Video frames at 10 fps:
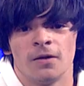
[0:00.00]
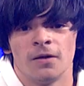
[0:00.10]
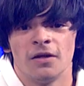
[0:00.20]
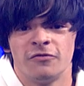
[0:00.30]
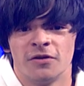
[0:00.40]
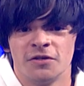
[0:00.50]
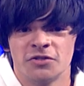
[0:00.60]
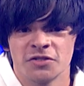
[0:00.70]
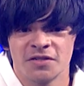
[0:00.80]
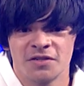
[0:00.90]
If you're
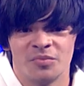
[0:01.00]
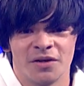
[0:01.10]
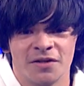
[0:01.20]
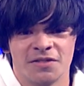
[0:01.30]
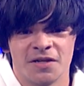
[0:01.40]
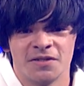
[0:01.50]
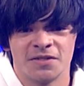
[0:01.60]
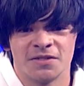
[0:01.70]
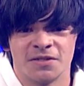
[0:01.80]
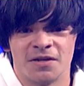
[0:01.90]
interested in playing tennis
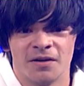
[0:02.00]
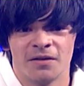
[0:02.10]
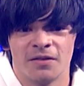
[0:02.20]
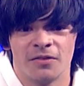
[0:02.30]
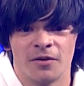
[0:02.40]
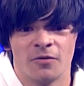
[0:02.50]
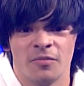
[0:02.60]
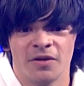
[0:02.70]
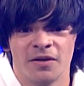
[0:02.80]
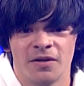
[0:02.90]
this year, there
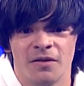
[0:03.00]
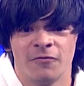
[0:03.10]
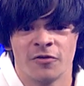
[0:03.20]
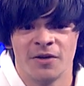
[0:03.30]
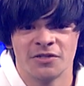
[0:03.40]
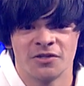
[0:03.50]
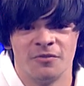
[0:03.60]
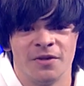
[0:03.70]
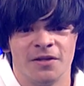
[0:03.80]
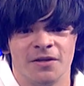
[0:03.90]
will be an informational
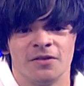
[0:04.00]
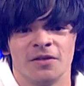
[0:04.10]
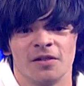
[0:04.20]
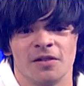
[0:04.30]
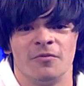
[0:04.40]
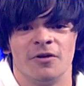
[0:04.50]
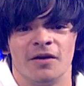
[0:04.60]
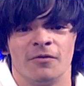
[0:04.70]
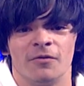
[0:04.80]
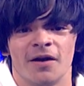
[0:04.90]
meeting in the
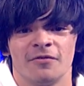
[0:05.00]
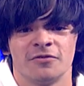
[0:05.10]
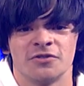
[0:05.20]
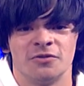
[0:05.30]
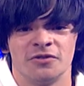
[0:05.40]
library right after school